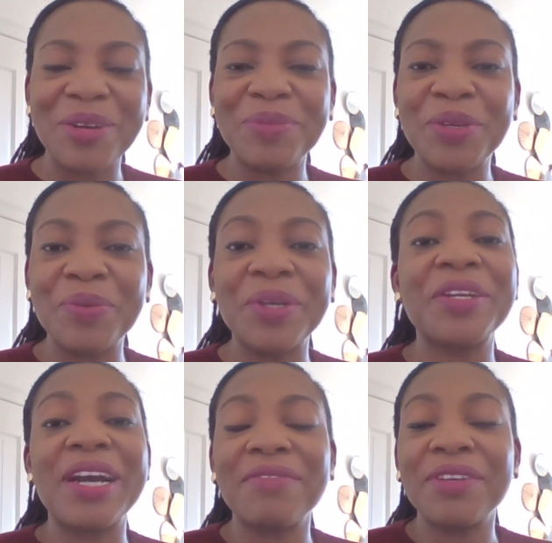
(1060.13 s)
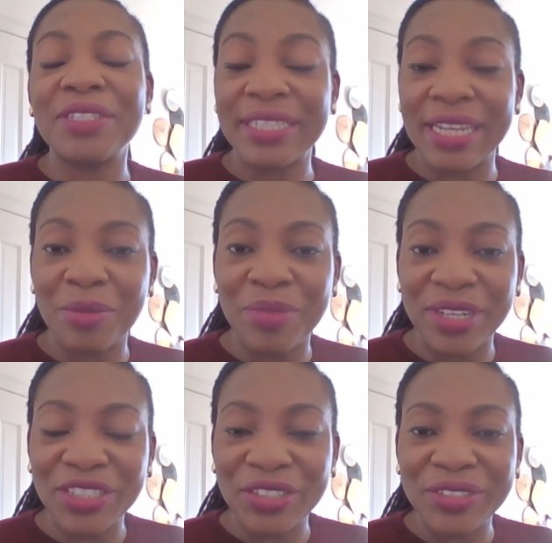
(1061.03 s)
So we're going to have a
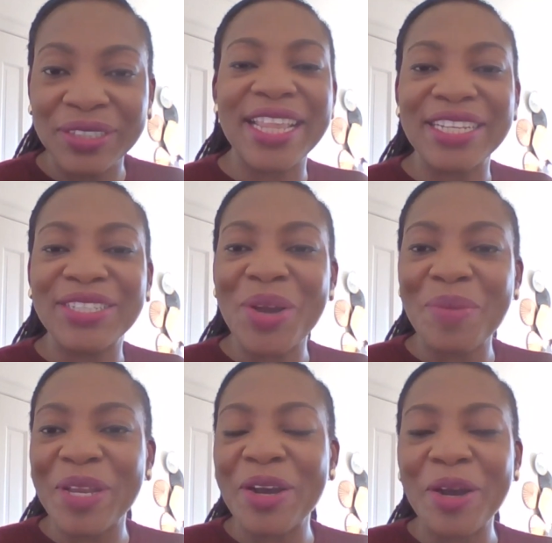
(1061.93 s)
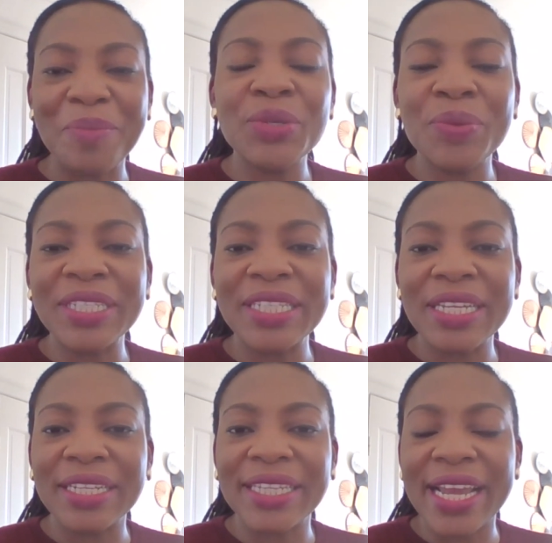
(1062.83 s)
celebration that is coming up towards
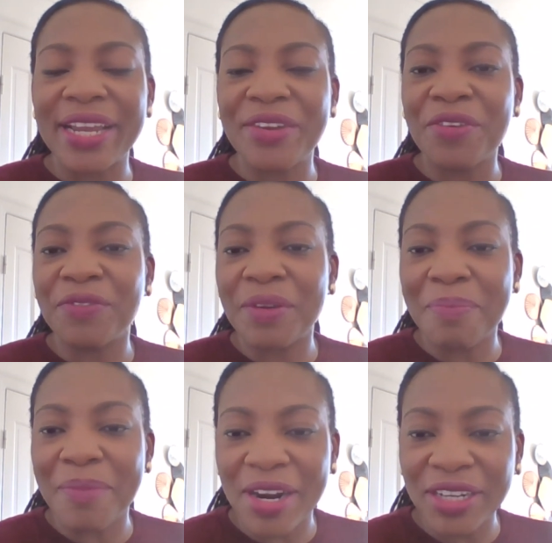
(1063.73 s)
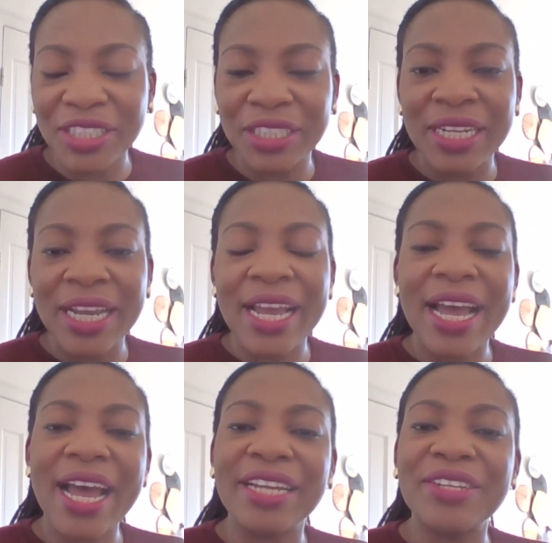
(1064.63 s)
at the end of March.
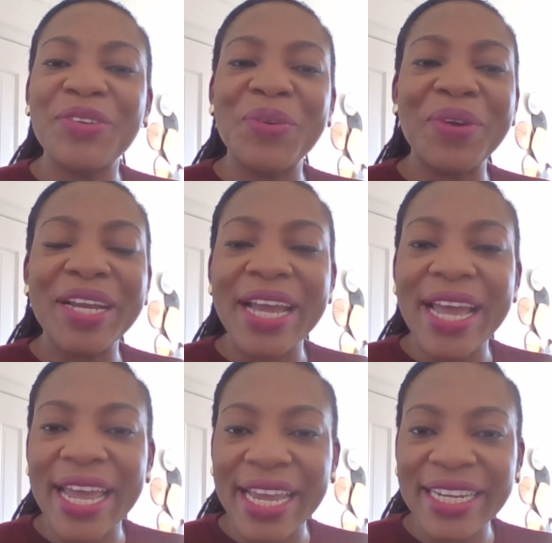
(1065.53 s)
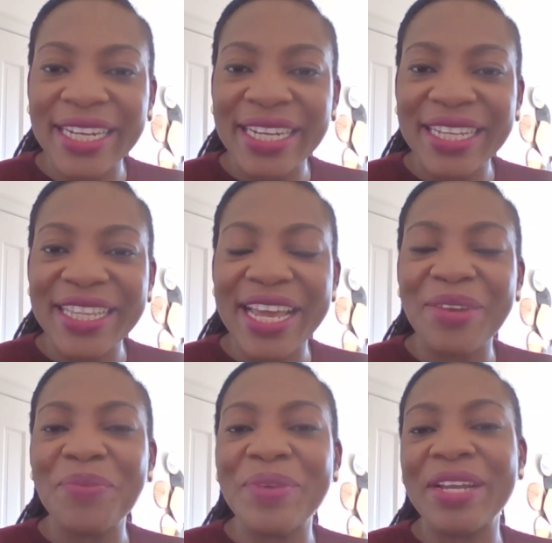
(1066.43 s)
And going ahead,
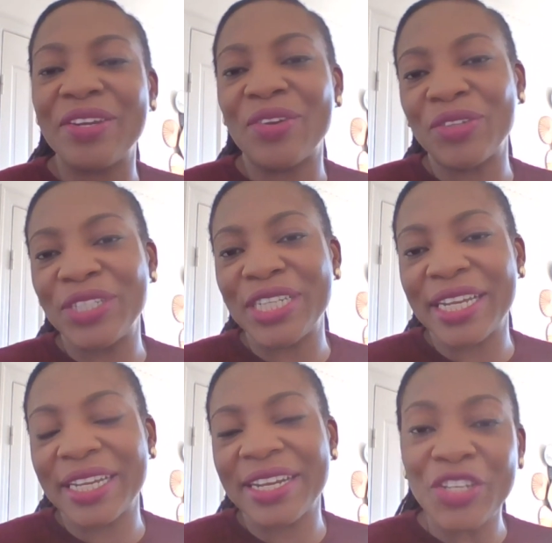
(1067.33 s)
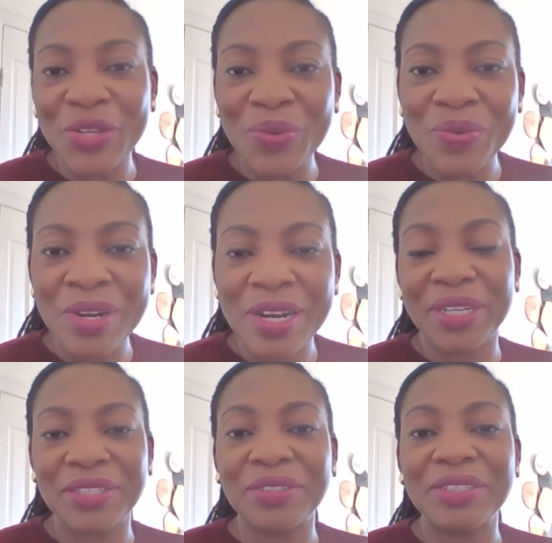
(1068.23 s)
then we are launching new
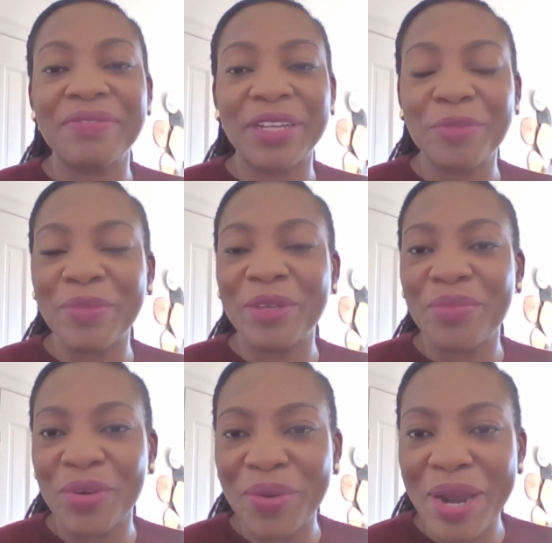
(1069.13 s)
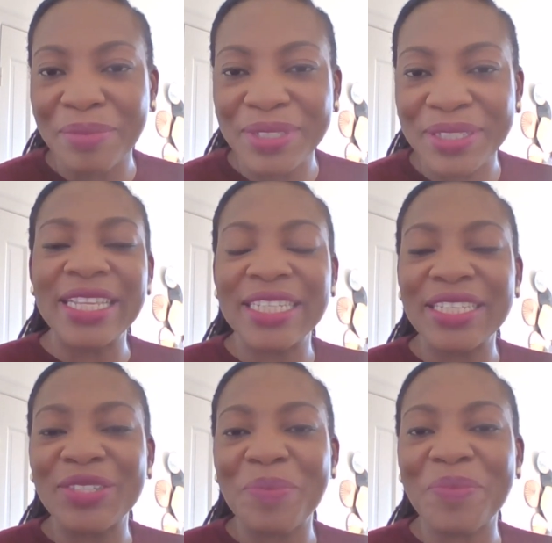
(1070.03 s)
personal development programs. This
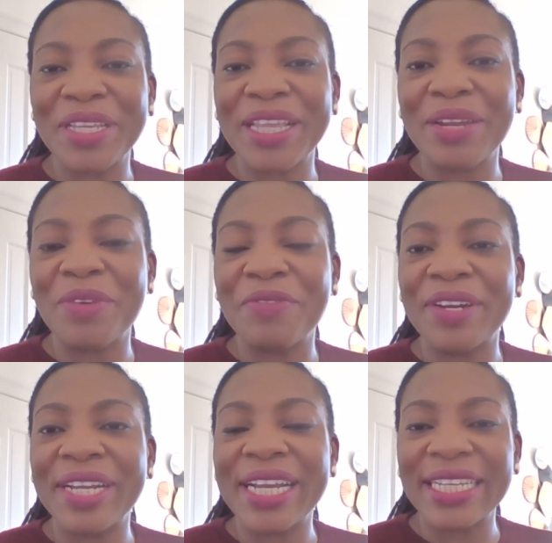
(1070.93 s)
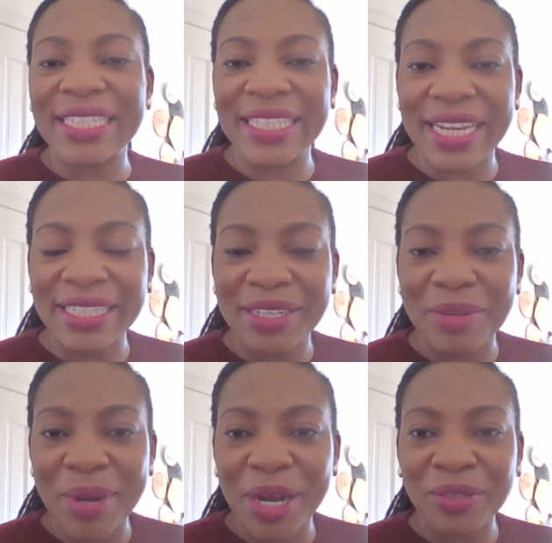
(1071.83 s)
is something that we're very excited
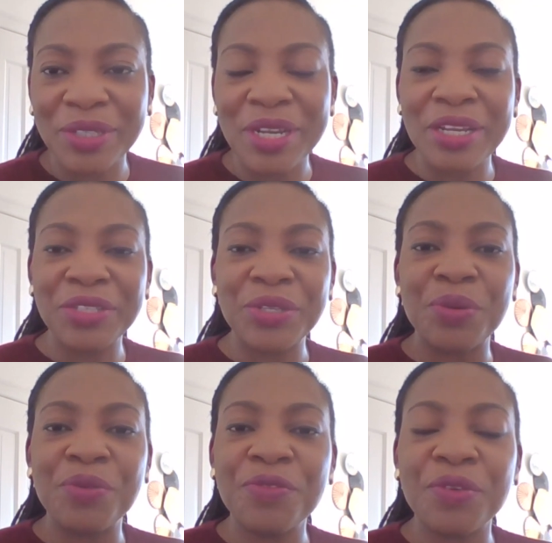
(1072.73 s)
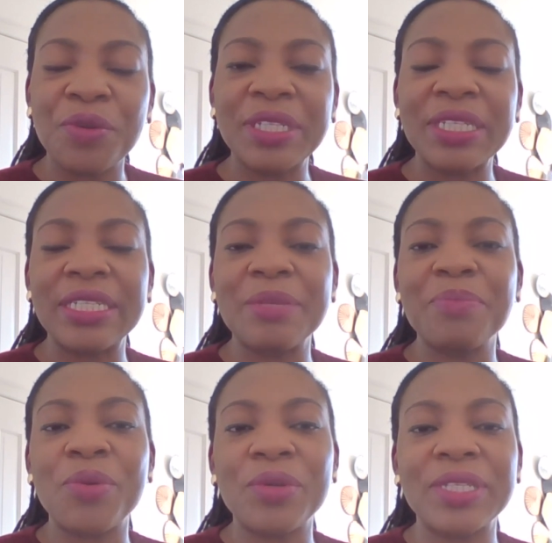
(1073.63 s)
about. So for us, it's
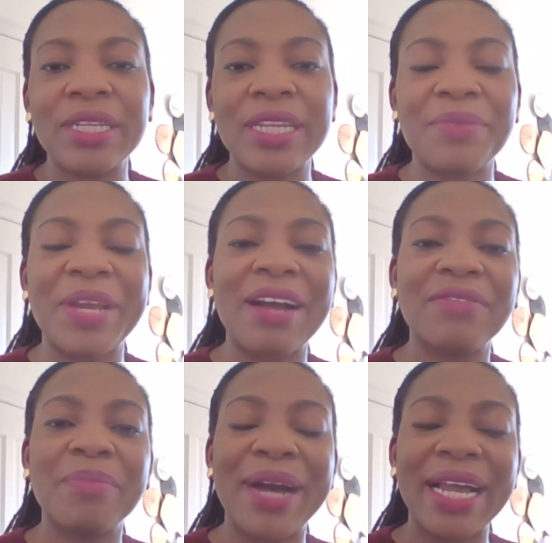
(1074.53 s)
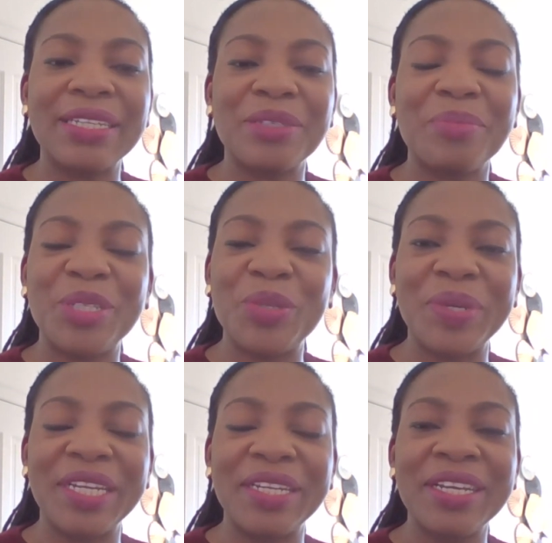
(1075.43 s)
important that we have a balance
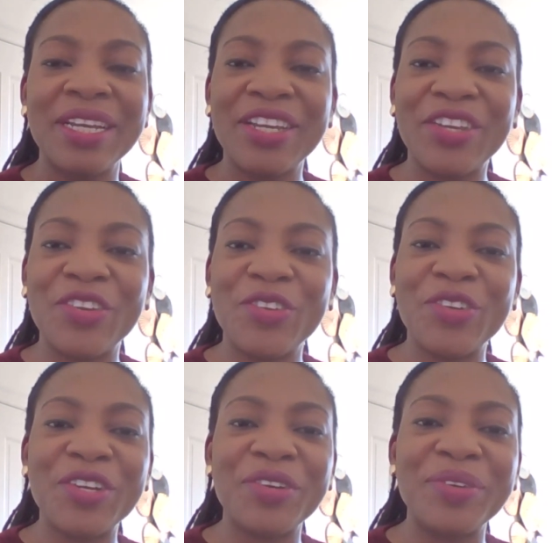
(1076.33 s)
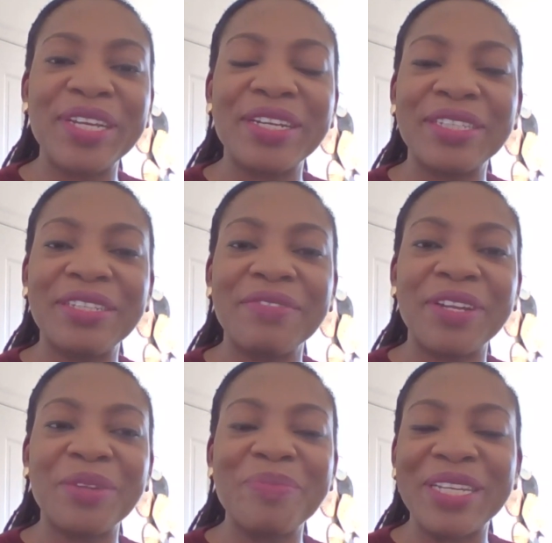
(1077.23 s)
between, you know, your career
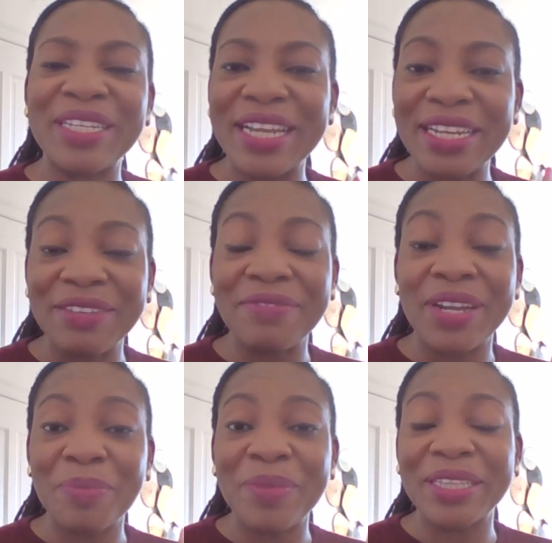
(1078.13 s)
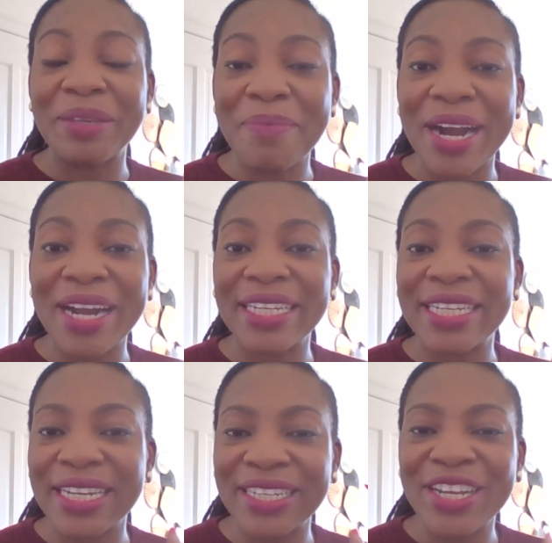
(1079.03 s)
development and developing the
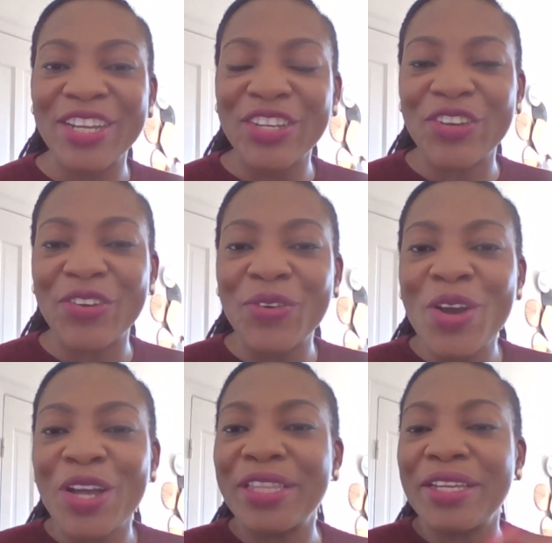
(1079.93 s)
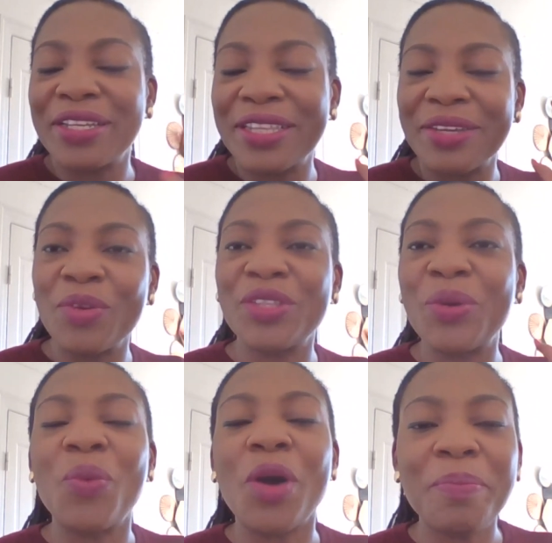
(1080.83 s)
mind and, you know,
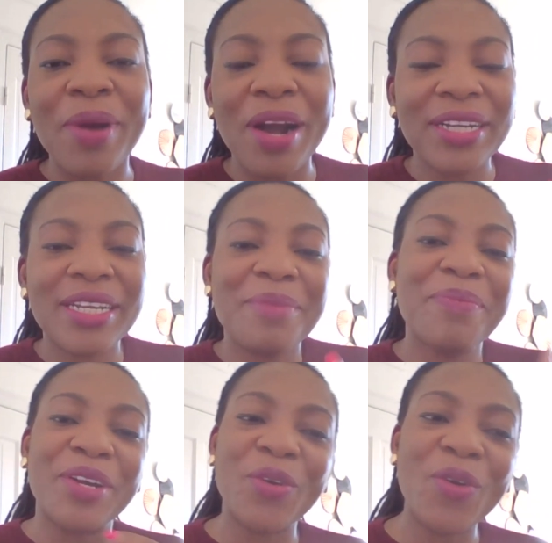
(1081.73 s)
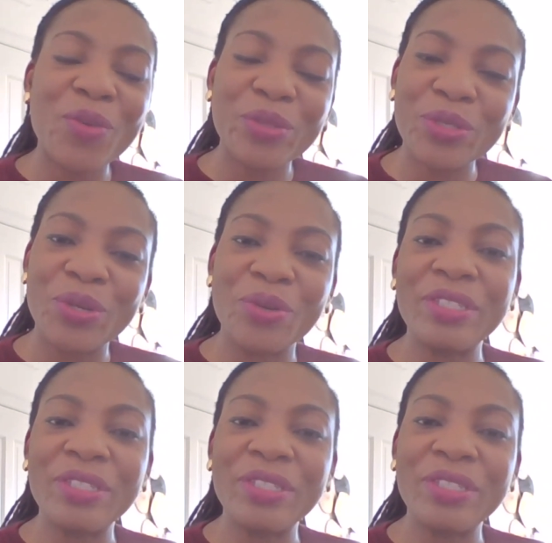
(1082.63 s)
the what part, but also